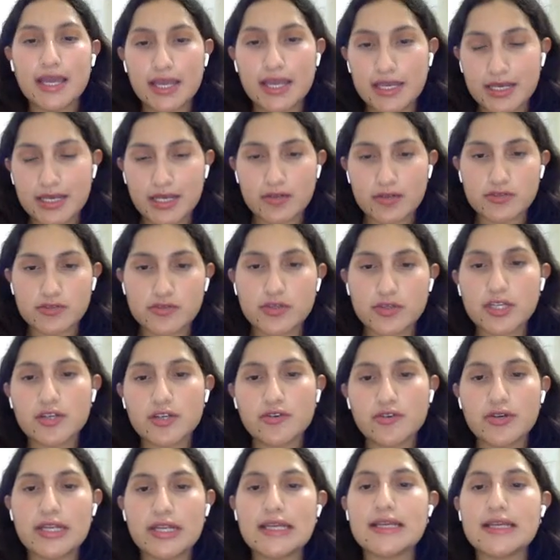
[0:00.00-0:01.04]
and also
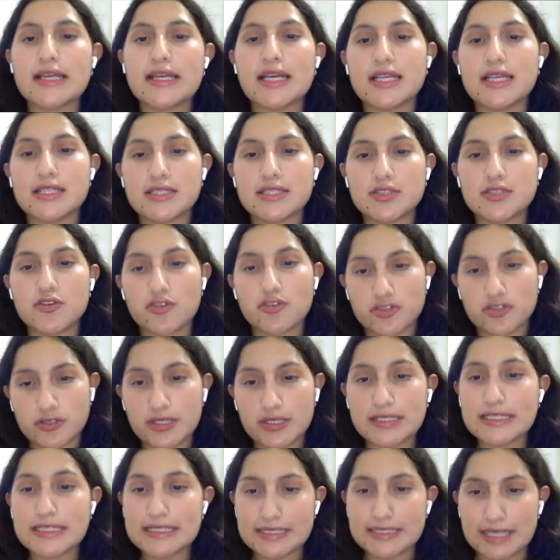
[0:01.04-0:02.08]
including
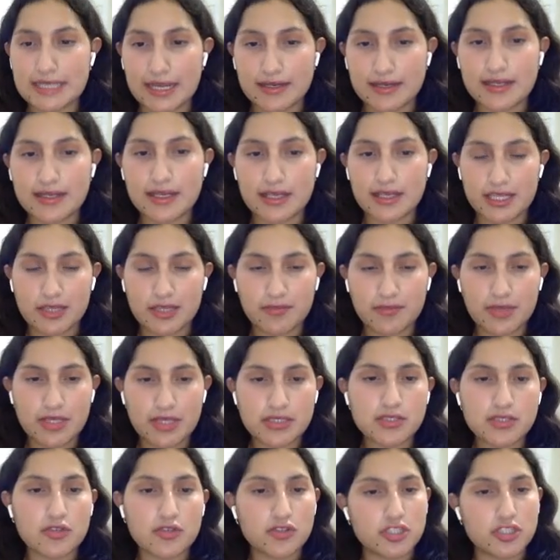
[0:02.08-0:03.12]
instructional design
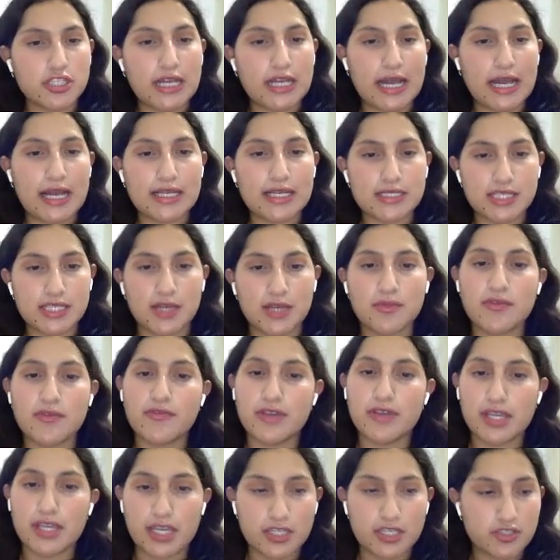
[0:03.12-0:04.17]
elements such as
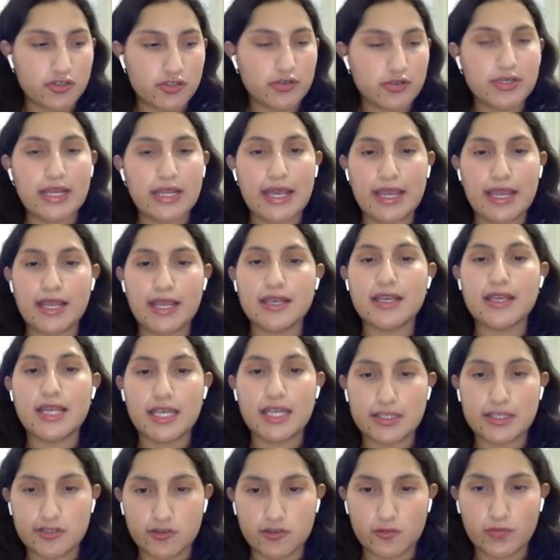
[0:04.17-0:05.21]
gamification and
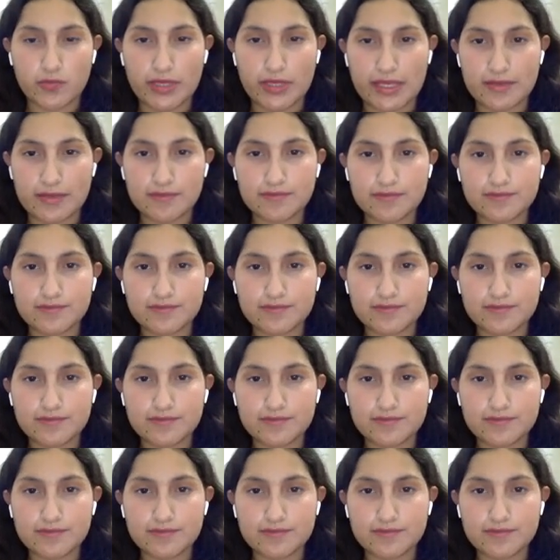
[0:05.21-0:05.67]
interplay.